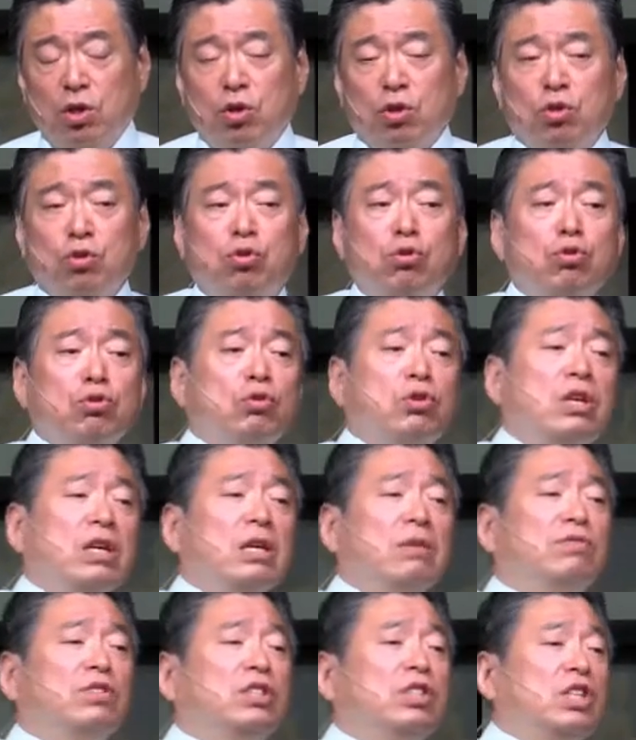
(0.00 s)
You
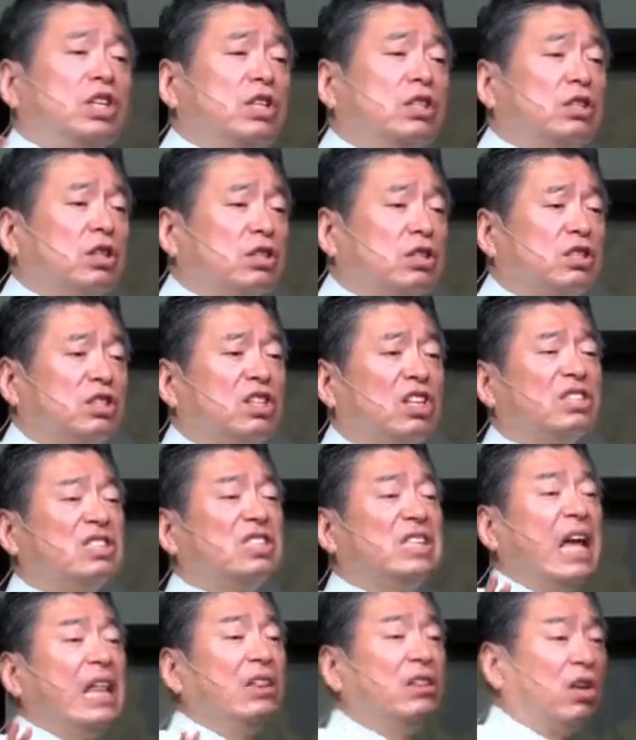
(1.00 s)
give Jesus the
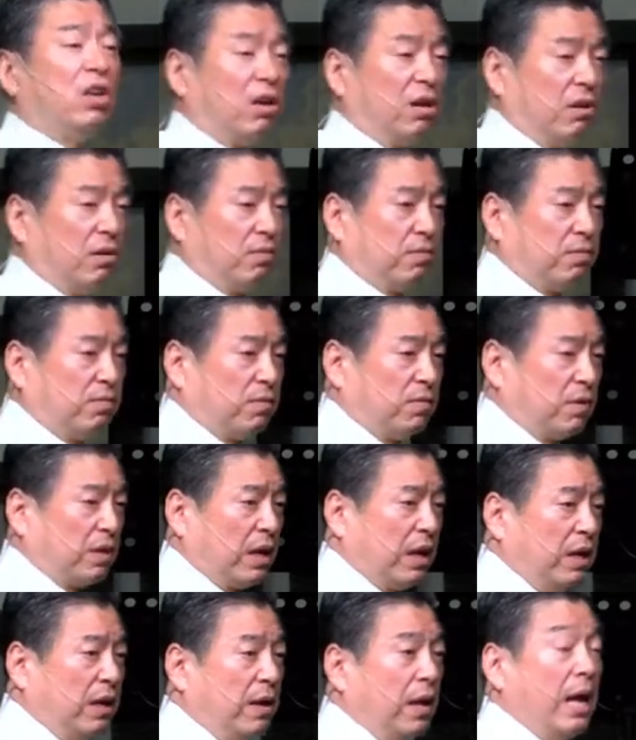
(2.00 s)
center.
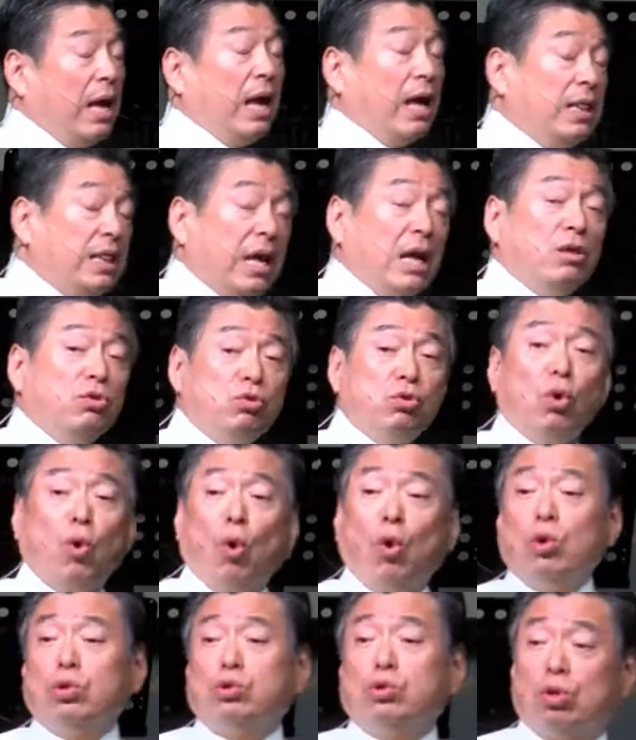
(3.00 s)
Okay? And then you
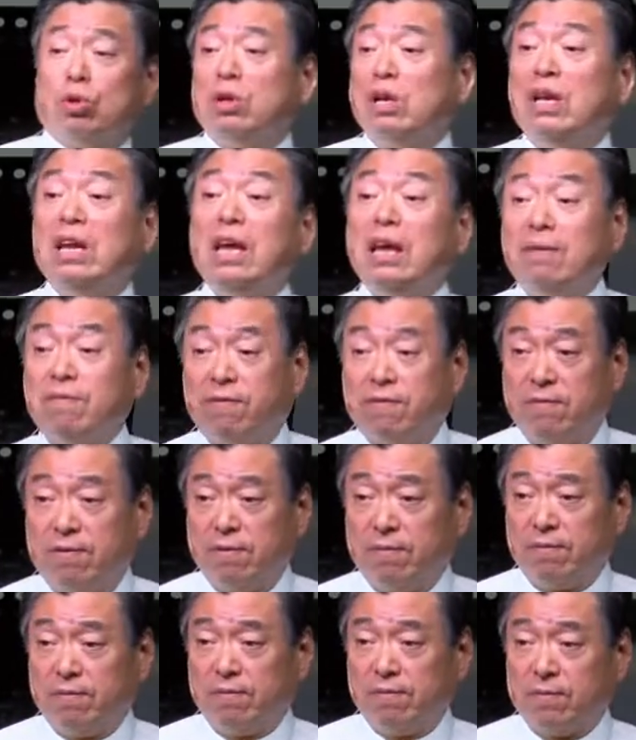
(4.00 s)
also live.
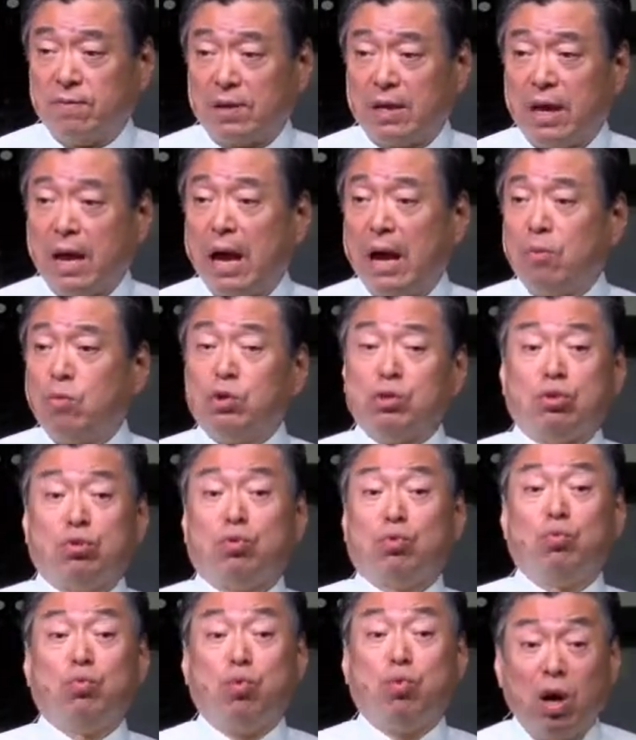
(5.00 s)
Okay? I want you
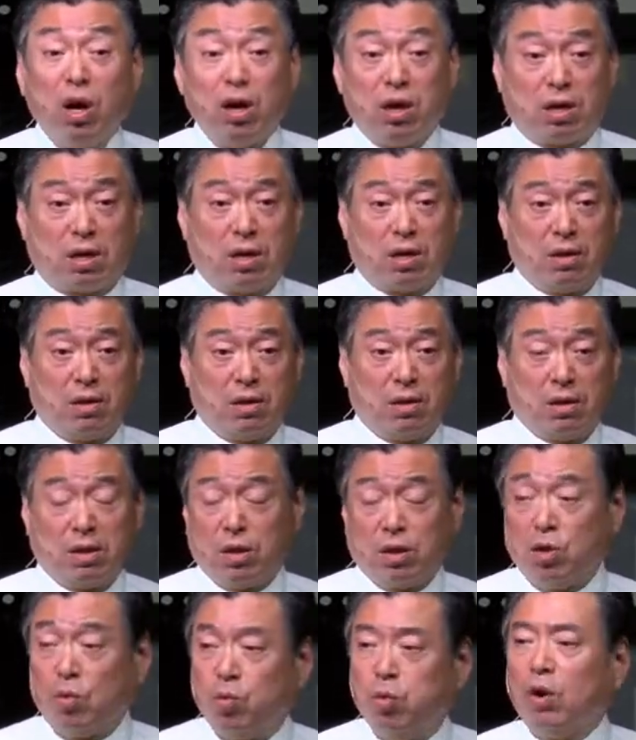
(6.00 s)
to work.
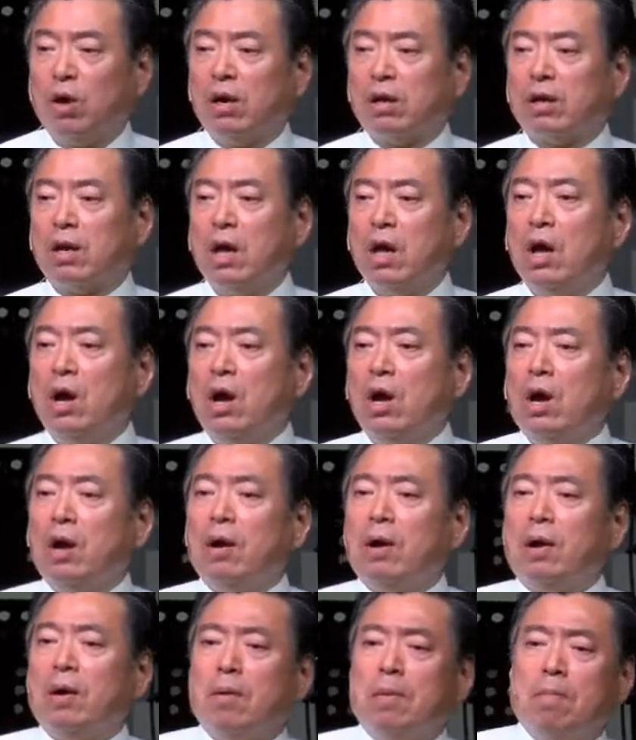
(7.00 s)
You know, work.
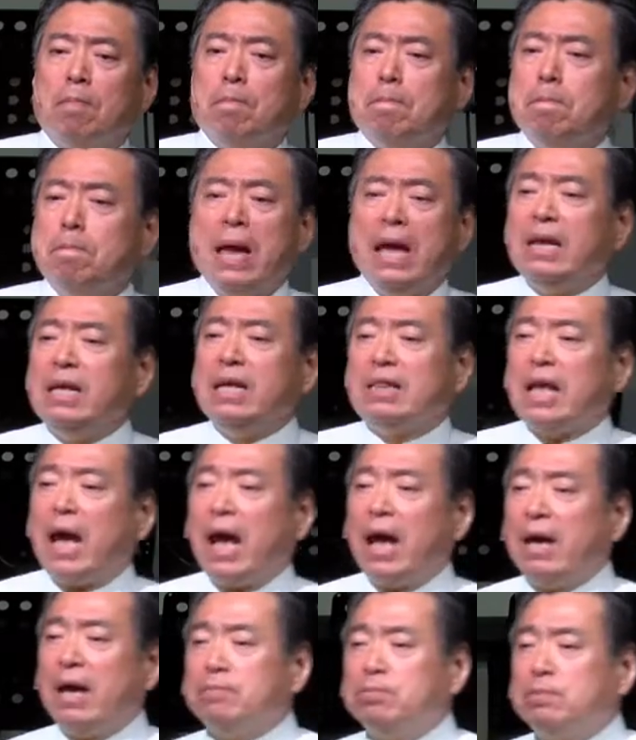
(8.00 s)
Many
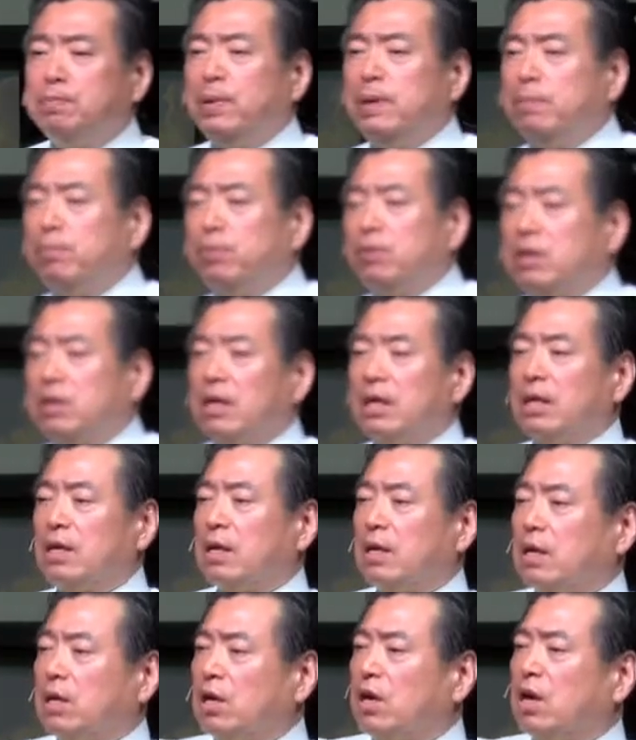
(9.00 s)
times people think
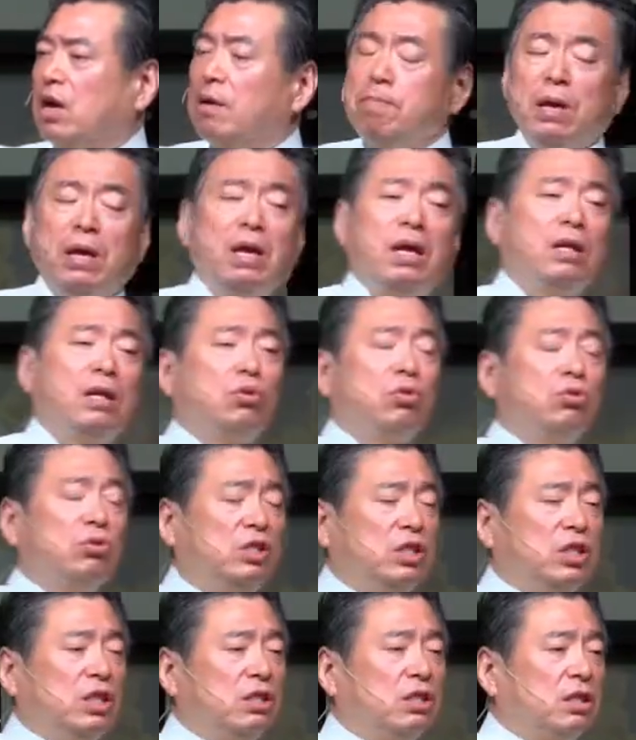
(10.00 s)
committing to
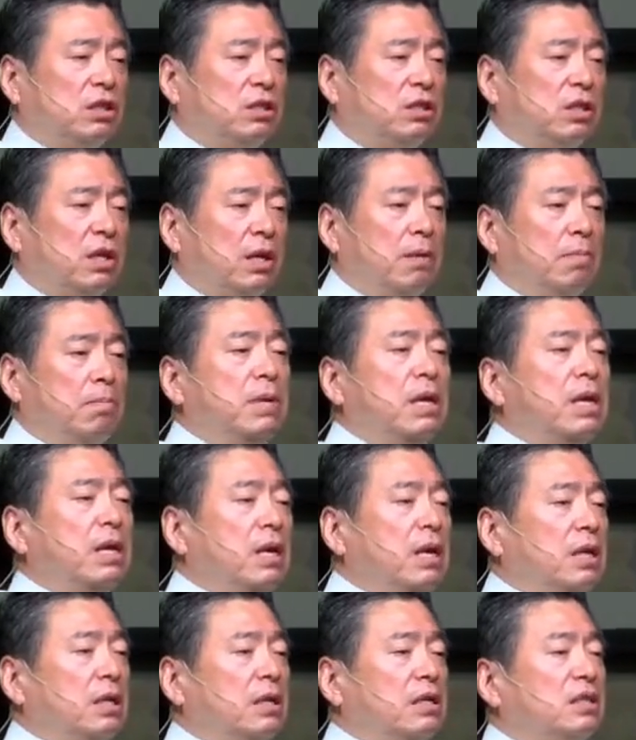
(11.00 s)
Jesus
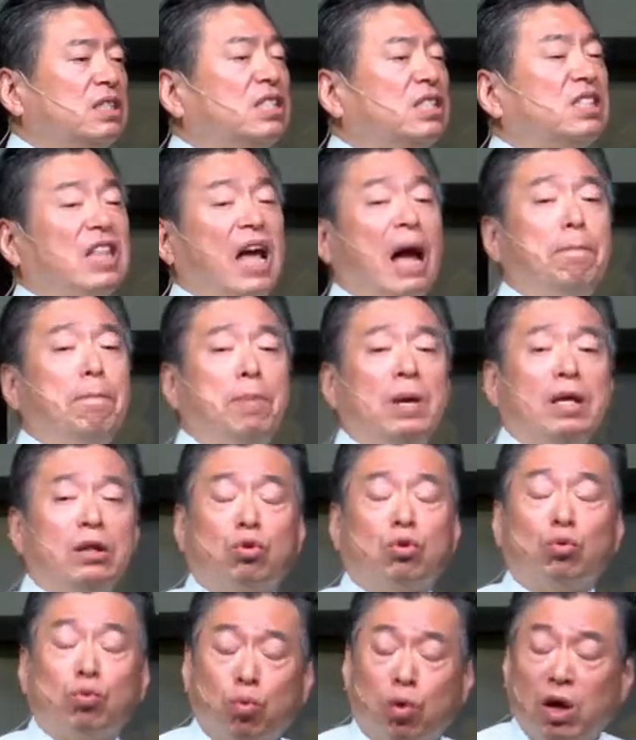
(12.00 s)
meaning stopping
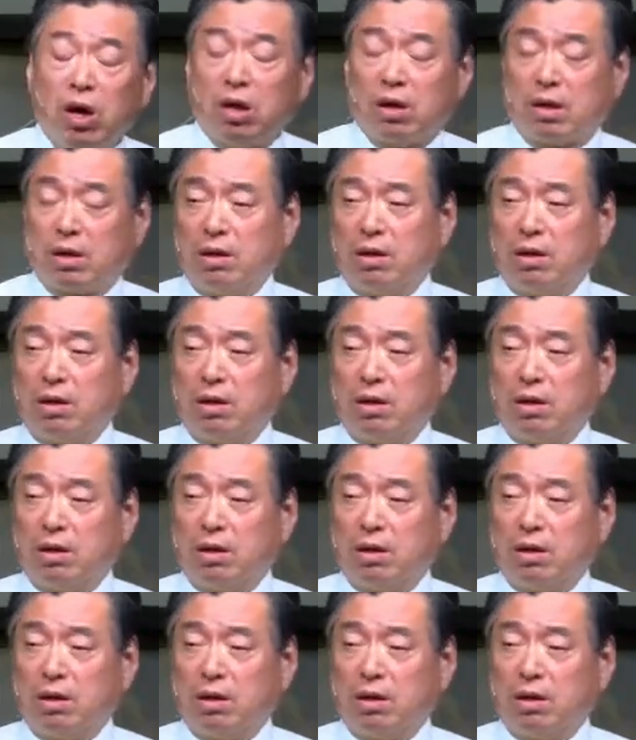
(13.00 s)
to work.